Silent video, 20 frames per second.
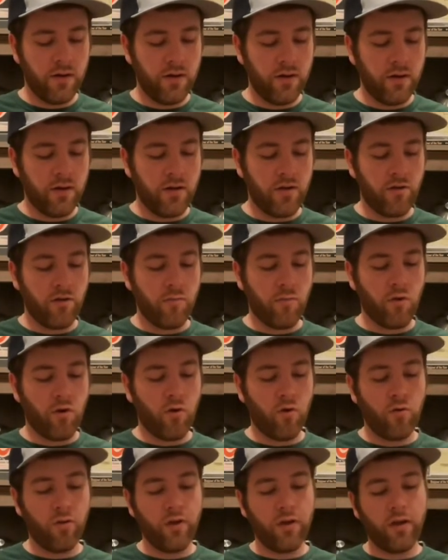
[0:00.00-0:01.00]
I'm
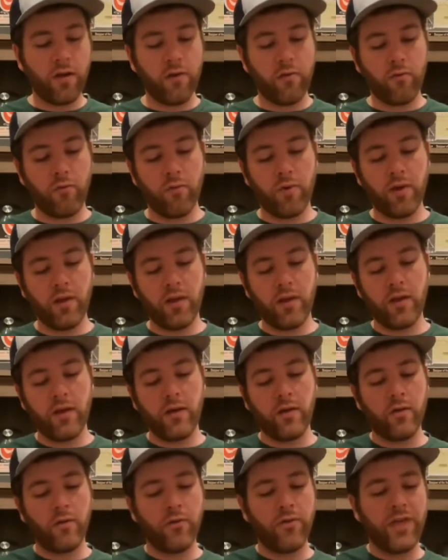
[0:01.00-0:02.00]
holding really
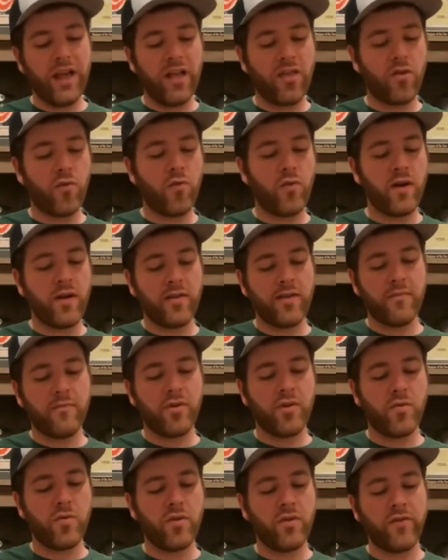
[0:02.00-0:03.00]
that twist in
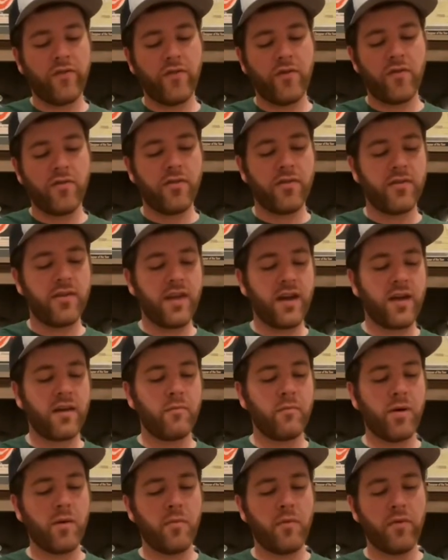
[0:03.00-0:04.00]
between the first and second
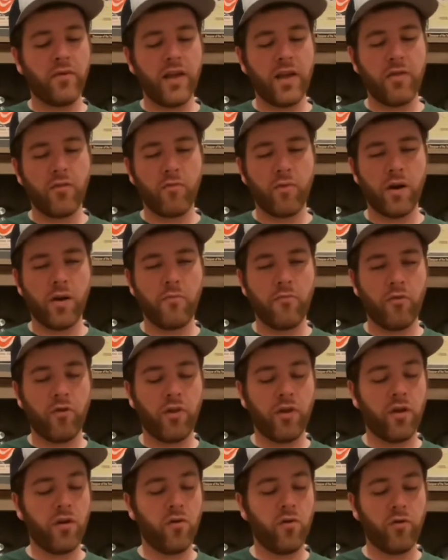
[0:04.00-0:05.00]
bubble. That's what I'm
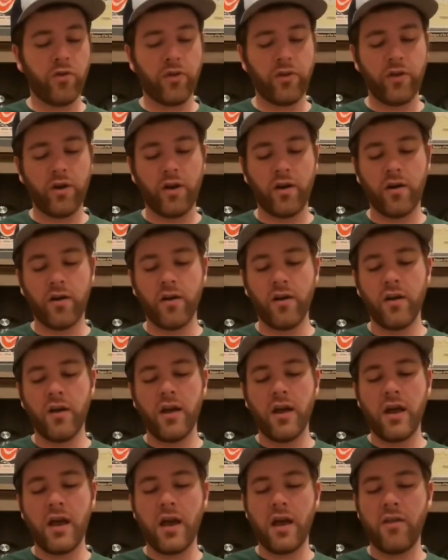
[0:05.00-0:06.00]
really holding there.
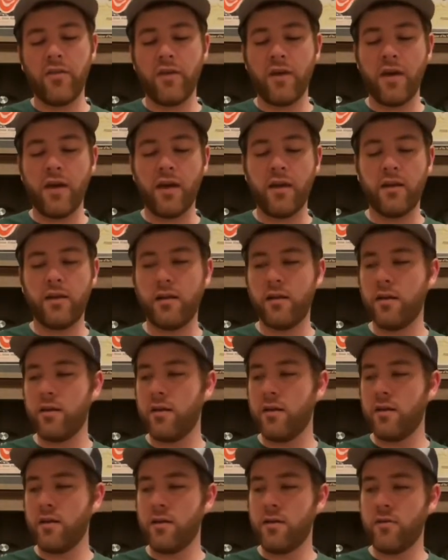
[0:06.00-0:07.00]
And then
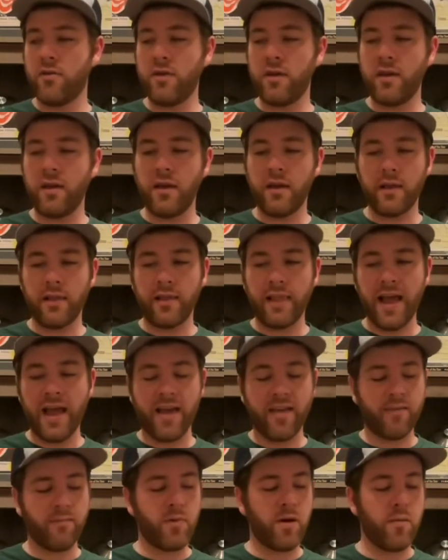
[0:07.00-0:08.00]
the
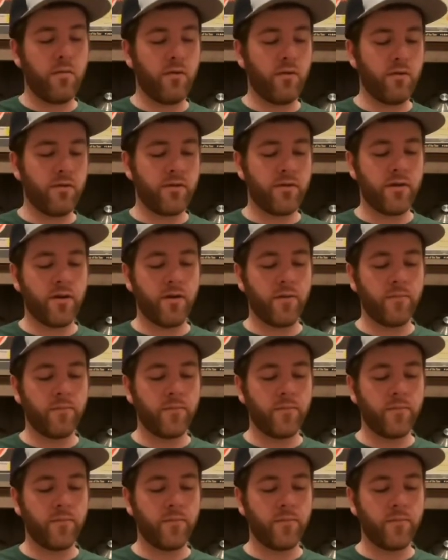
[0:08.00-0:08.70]
last bubble. So